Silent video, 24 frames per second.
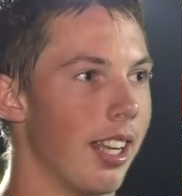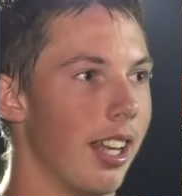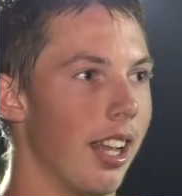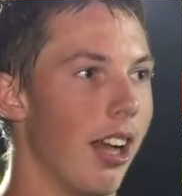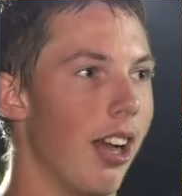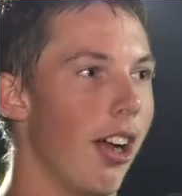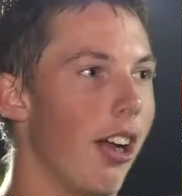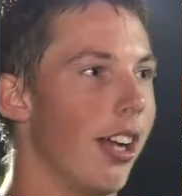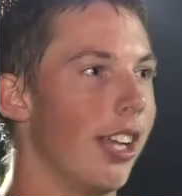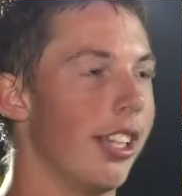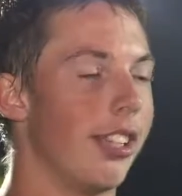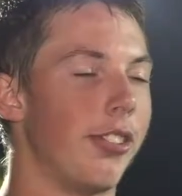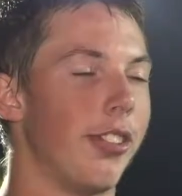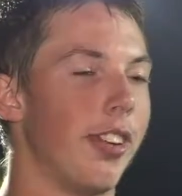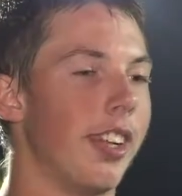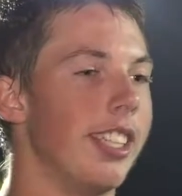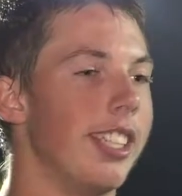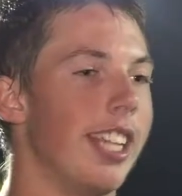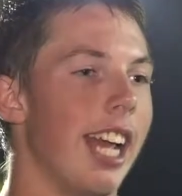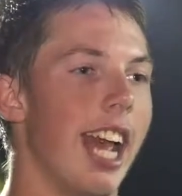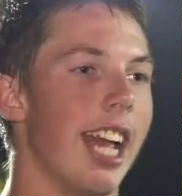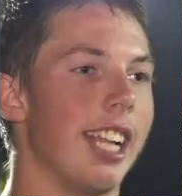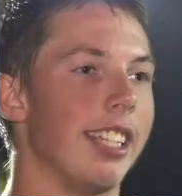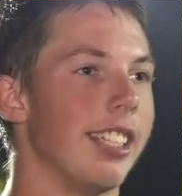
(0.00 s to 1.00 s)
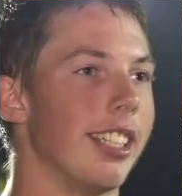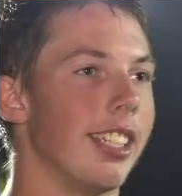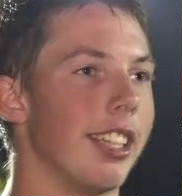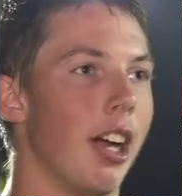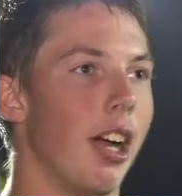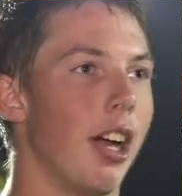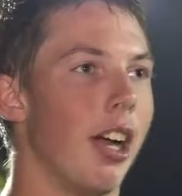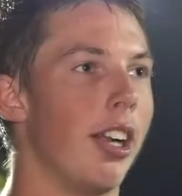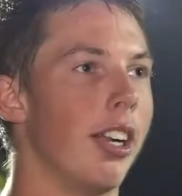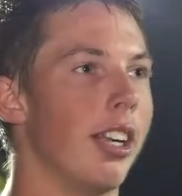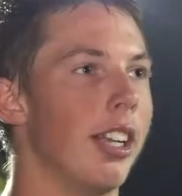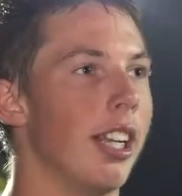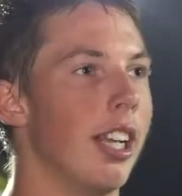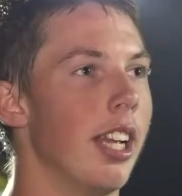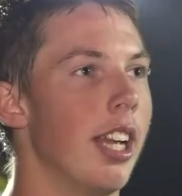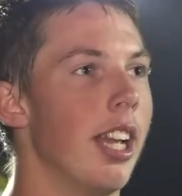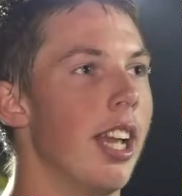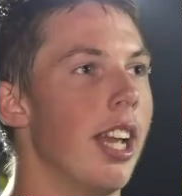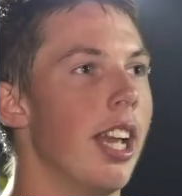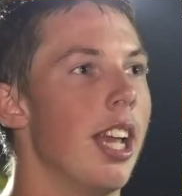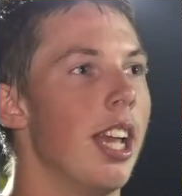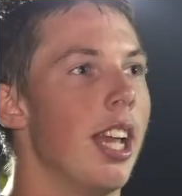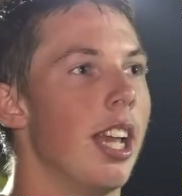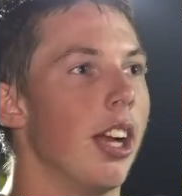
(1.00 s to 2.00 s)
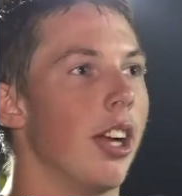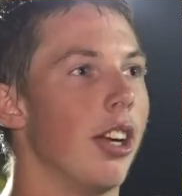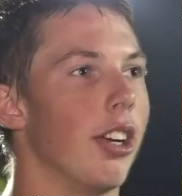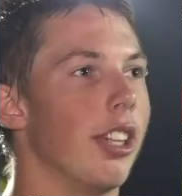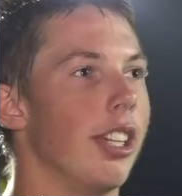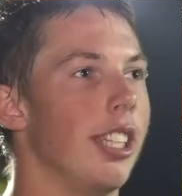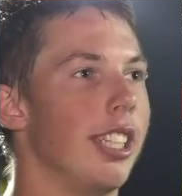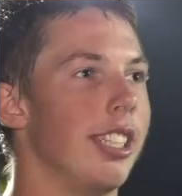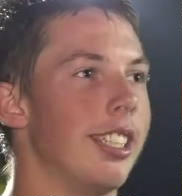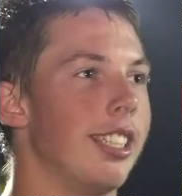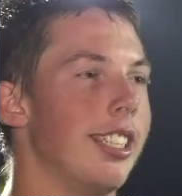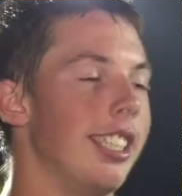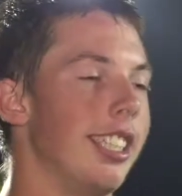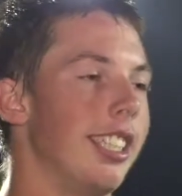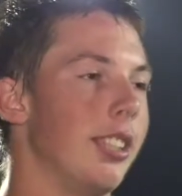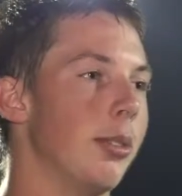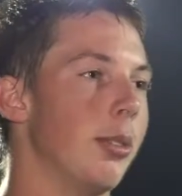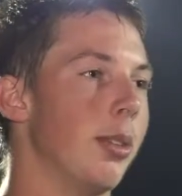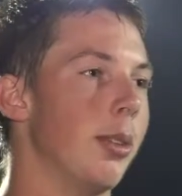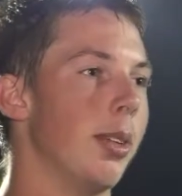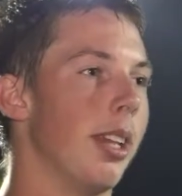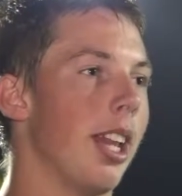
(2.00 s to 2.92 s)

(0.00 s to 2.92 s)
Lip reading: Oh, it's fantastic. Early in the season when we